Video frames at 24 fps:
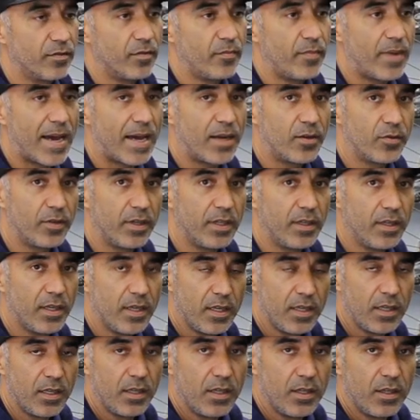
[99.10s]
the battery.
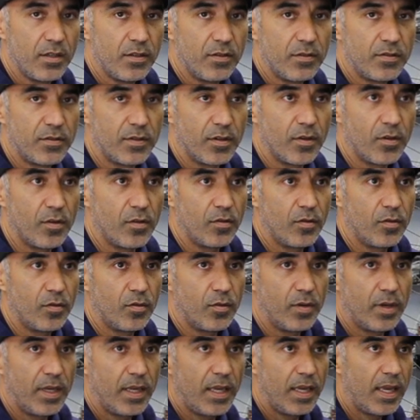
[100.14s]

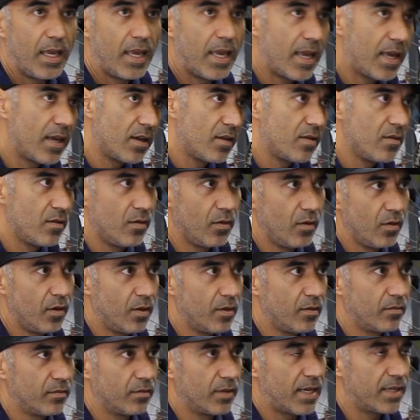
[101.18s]
So uh,
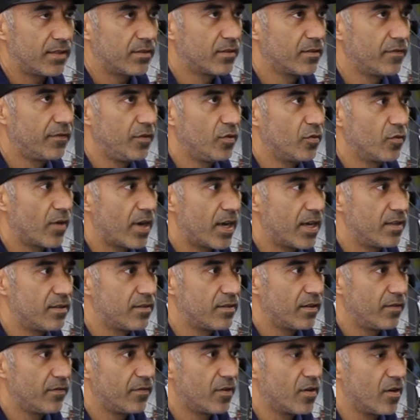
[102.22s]
last few
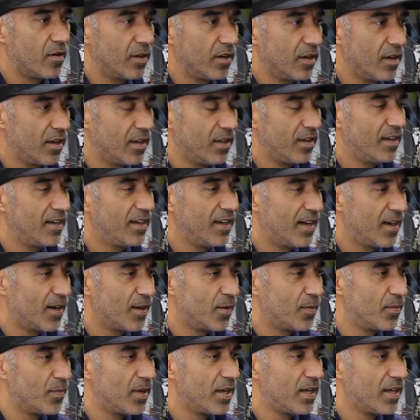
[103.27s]
rides I've gone on,
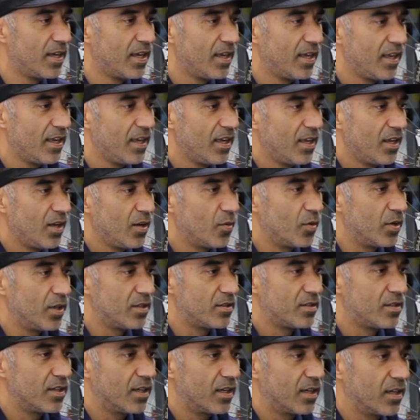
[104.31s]
um,
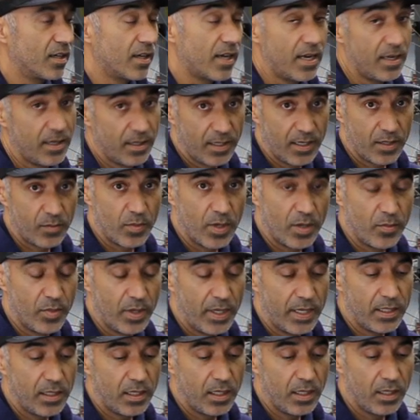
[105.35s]
which uh, kind of kicked my
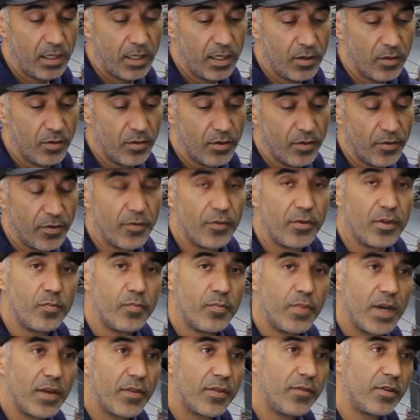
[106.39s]
butt. It was 30,
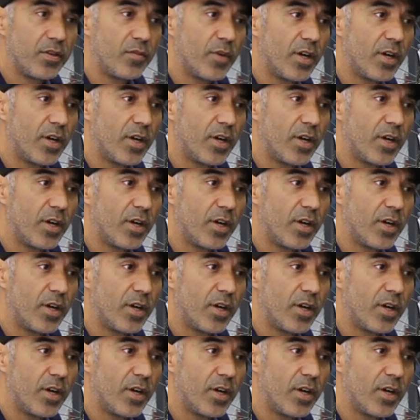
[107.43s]
about 30